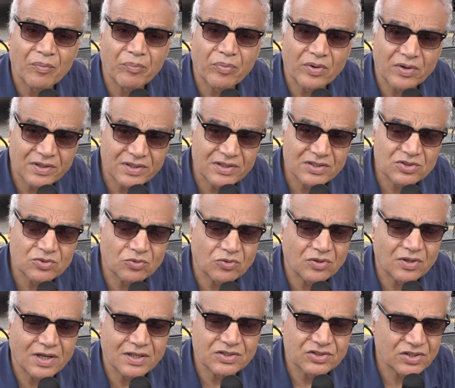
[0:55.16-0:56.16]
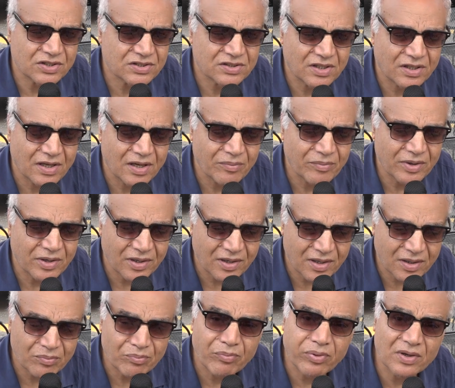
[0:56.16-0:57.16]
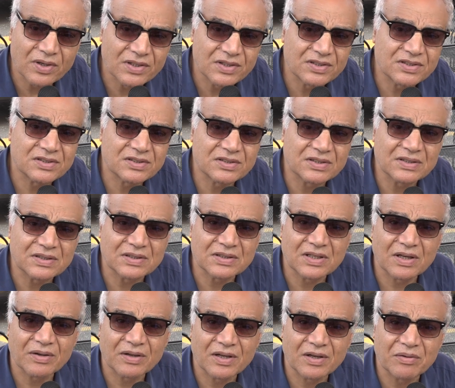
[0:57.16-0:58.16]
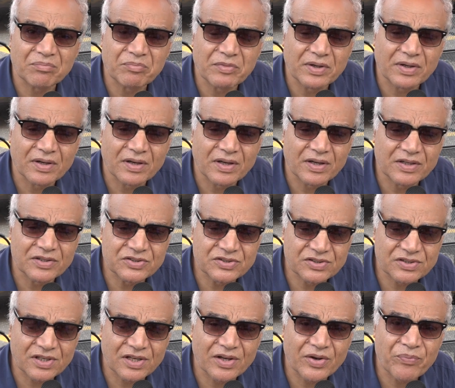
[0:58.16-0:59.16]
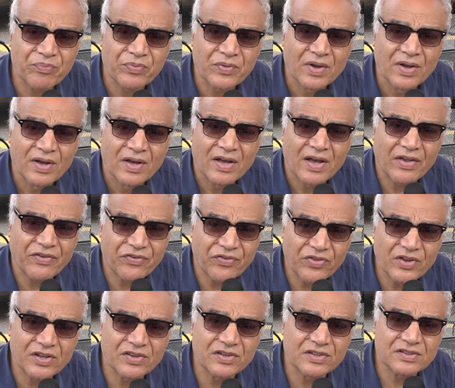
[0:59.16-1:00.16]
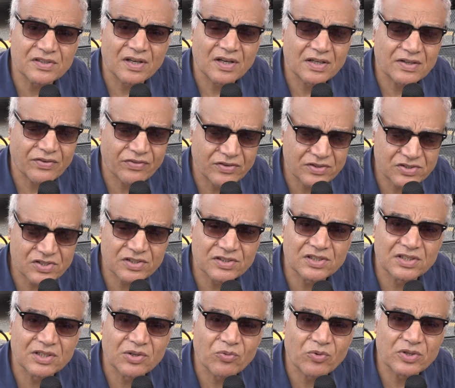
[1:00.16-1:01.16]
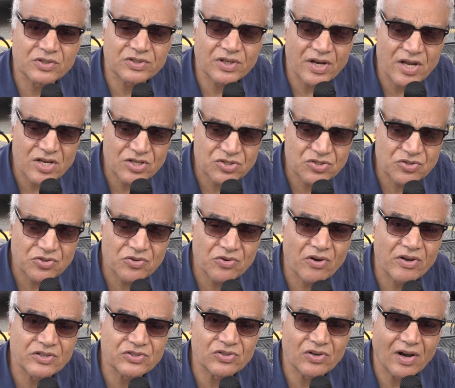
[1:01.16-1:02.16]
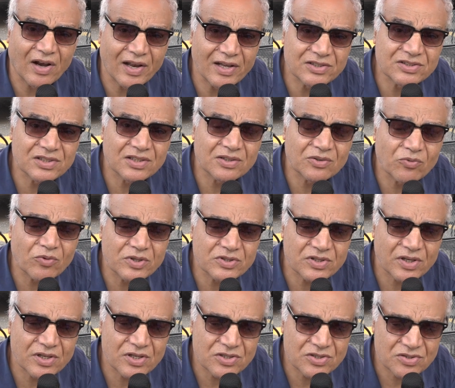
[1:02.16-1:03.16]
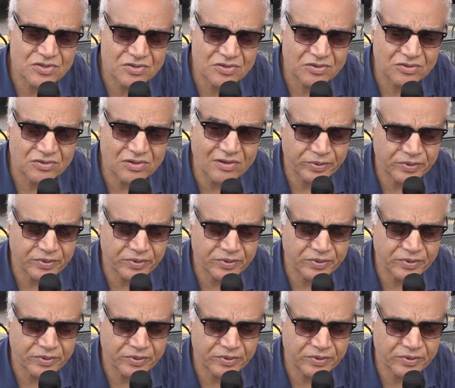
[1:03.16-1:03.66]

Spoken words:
police or not just an American police. I mean, his ethnicity was an issue, his religion was an issue, the